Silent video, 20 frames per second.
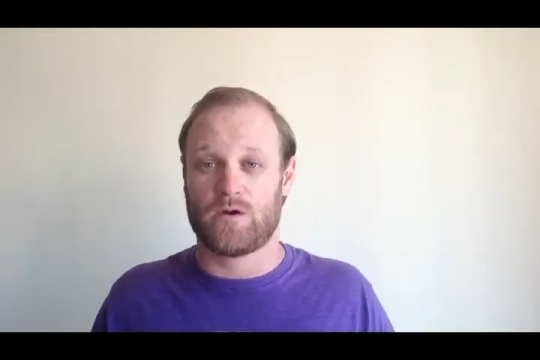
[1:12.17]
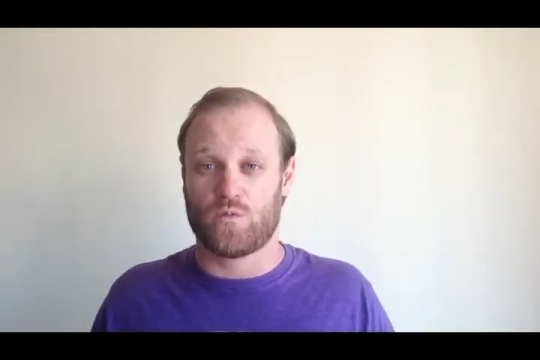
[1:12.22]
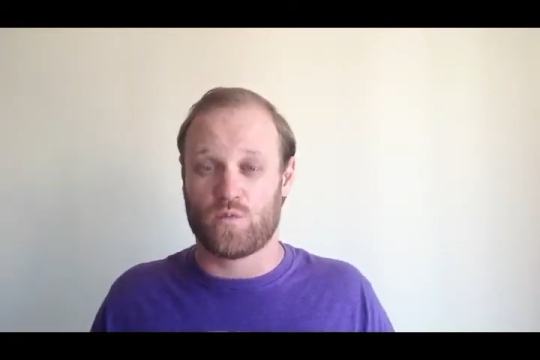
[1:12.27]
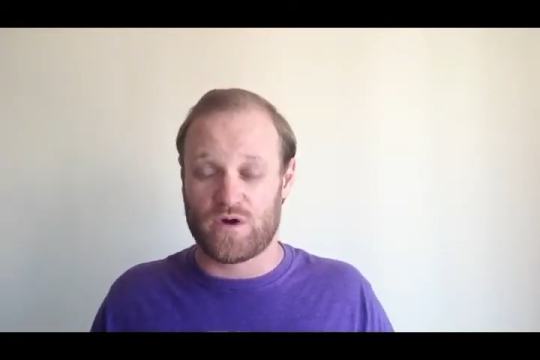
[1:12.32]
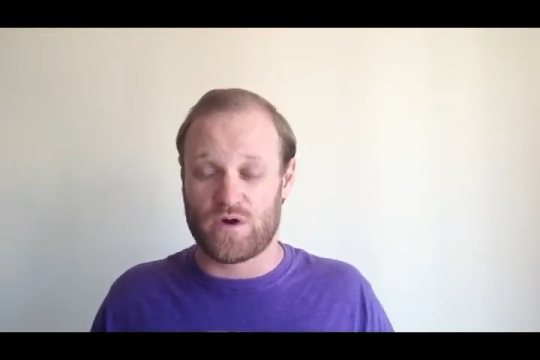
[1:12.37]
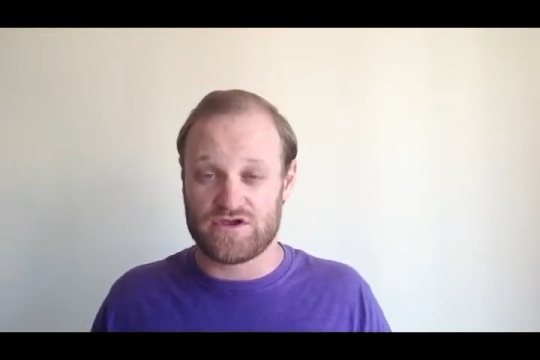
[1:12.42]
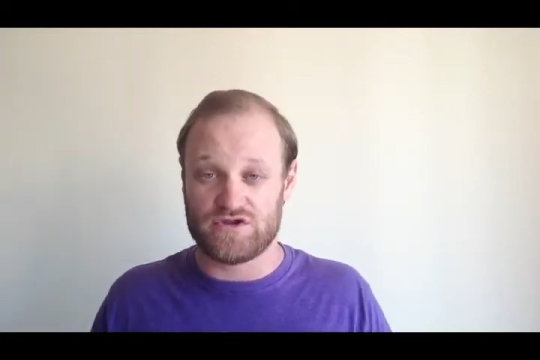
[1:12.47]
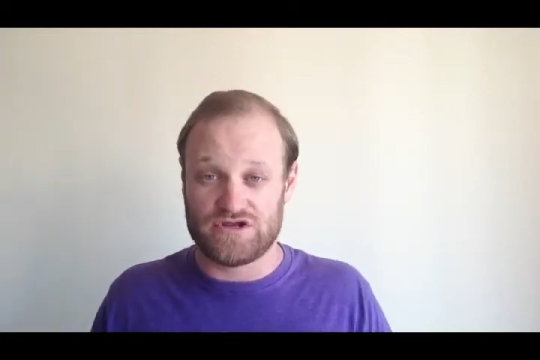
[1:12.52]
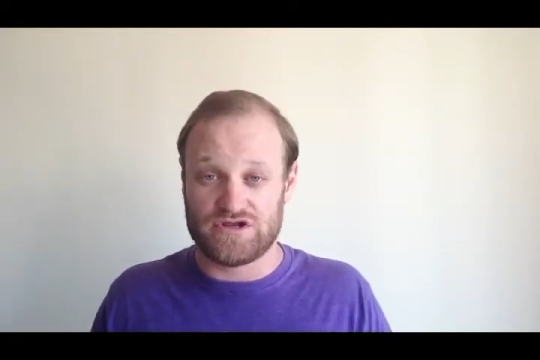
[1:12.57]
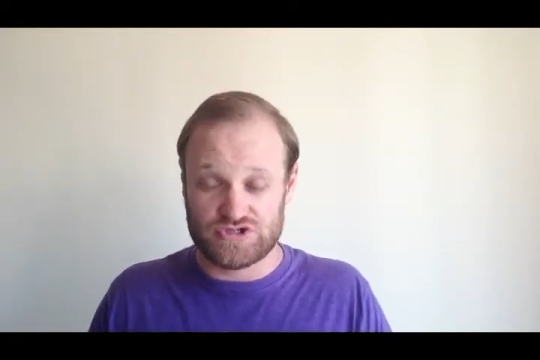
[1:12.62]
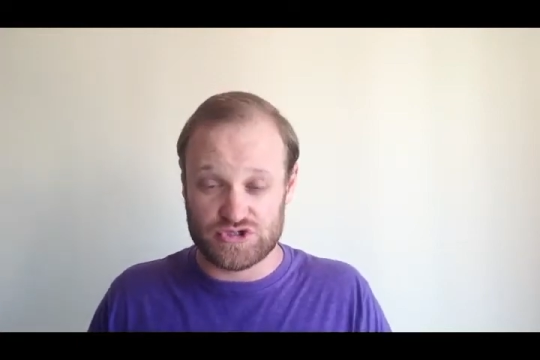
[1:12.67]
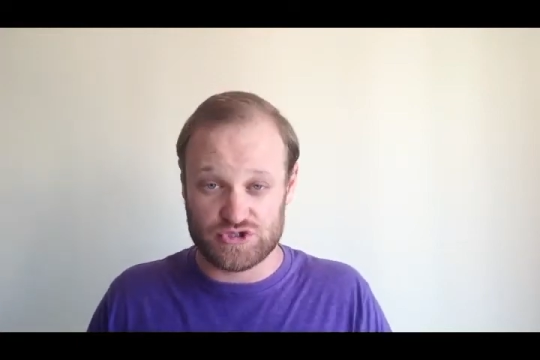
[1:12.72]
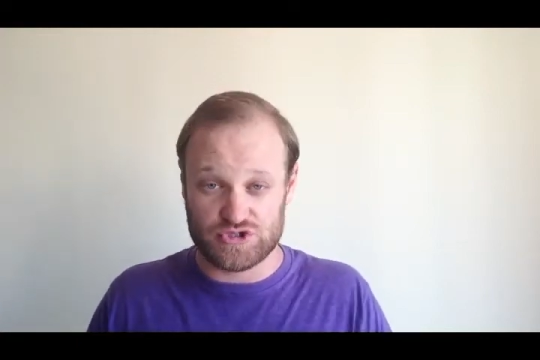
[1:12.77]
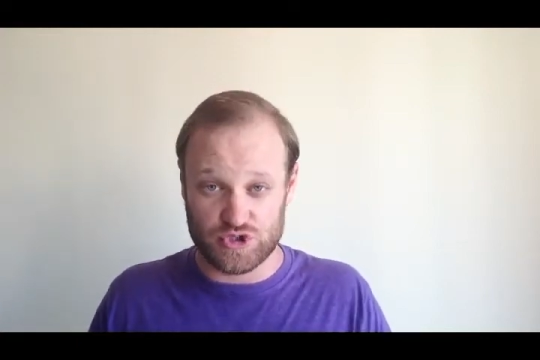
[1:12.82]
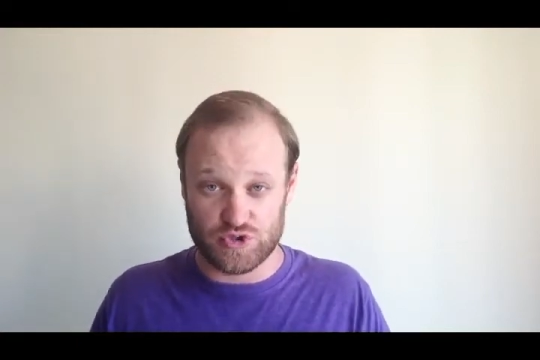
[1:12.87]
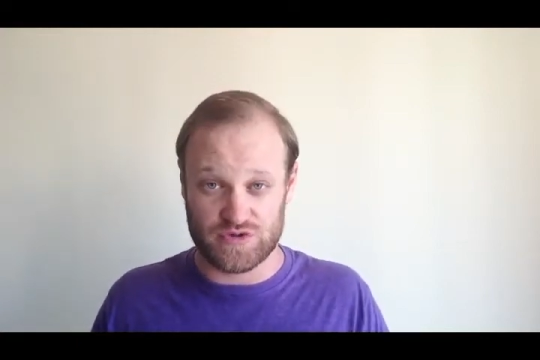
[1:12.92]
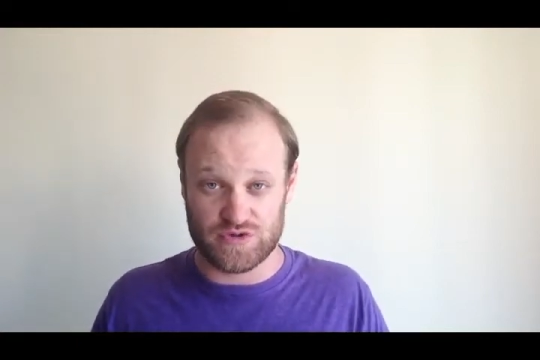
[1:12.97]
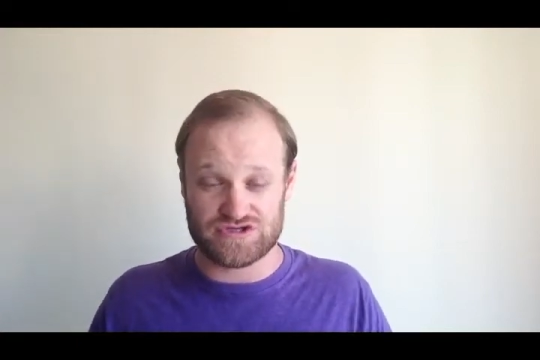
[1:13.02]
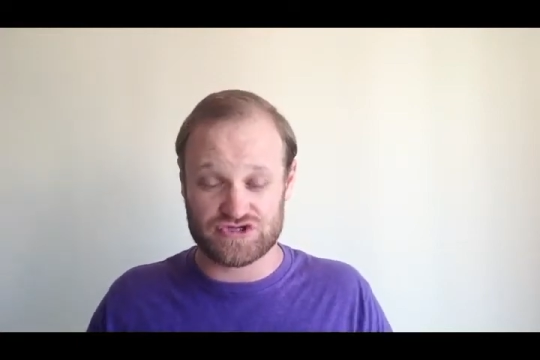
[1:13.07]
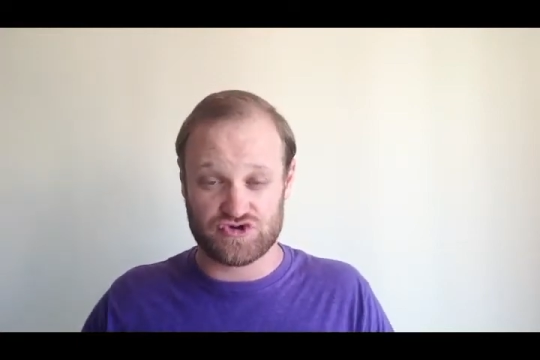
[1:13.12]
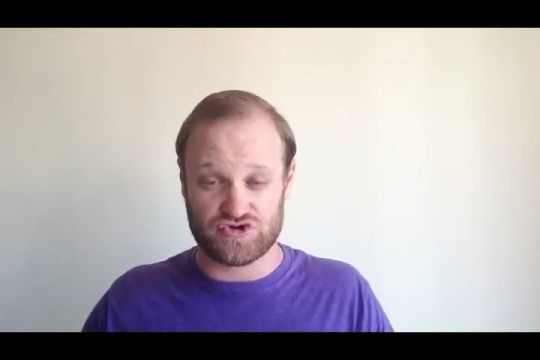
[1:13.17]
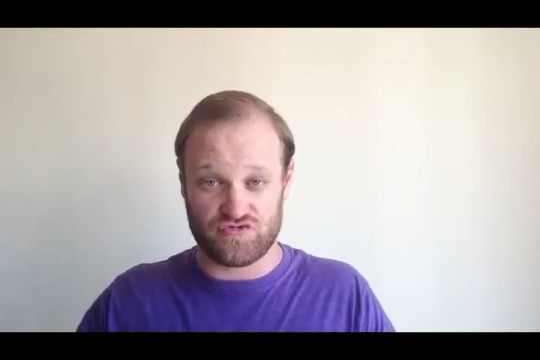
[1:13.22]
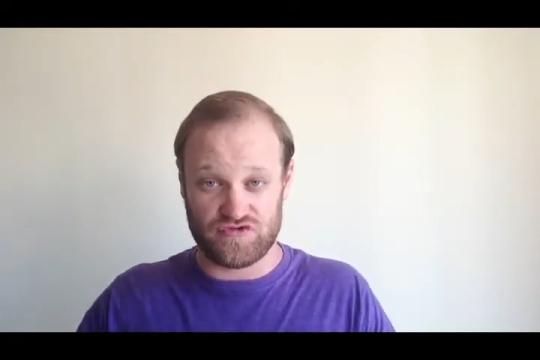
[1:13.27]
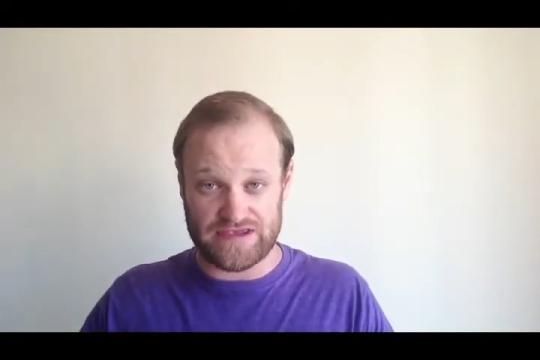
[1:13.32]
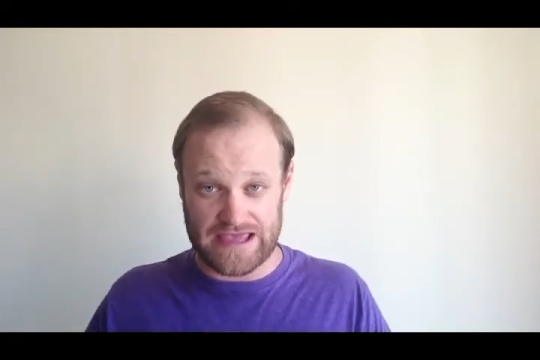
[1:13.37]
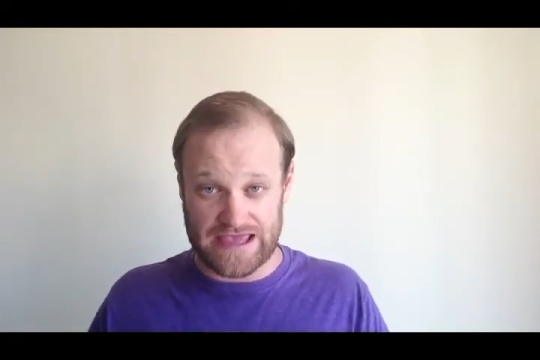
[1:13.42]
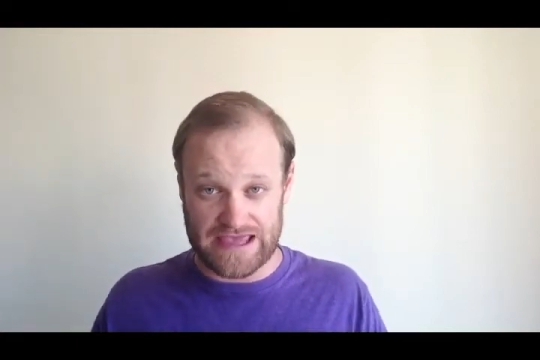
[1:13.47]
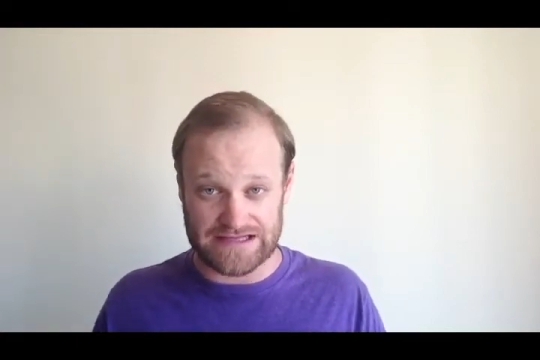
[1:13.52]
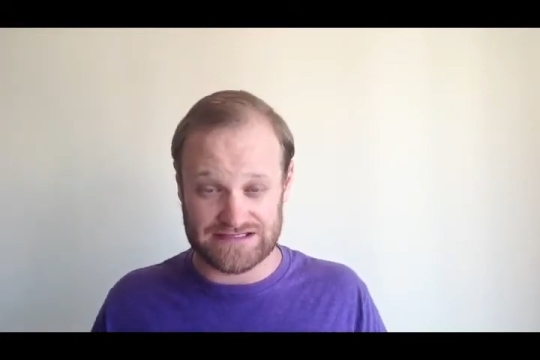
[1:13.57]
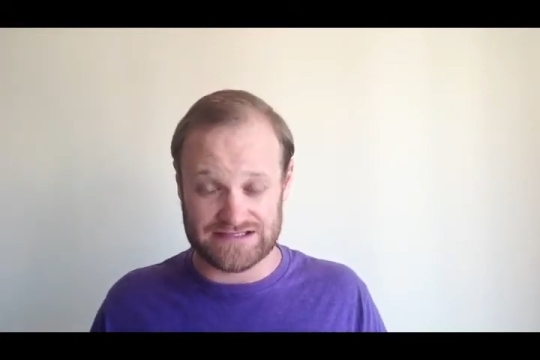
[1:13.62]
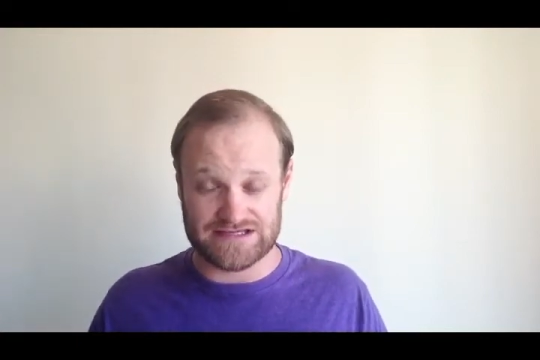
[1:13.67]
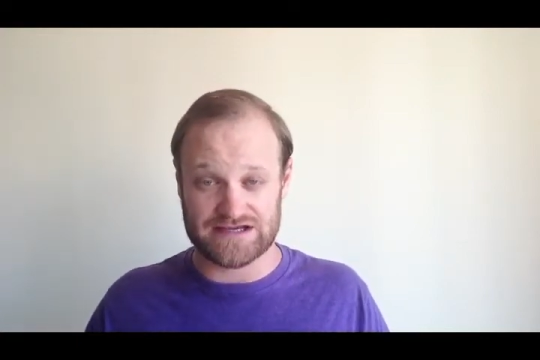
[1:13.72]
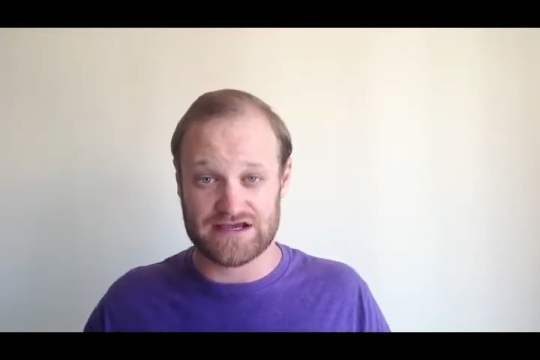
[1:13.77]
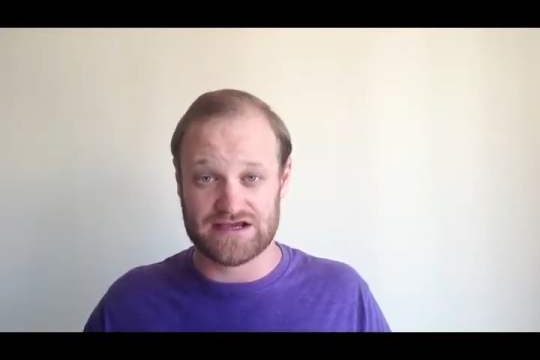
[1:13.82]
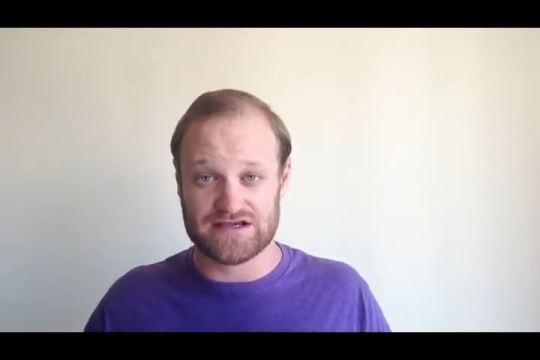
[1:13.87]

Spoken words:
What you need to do is create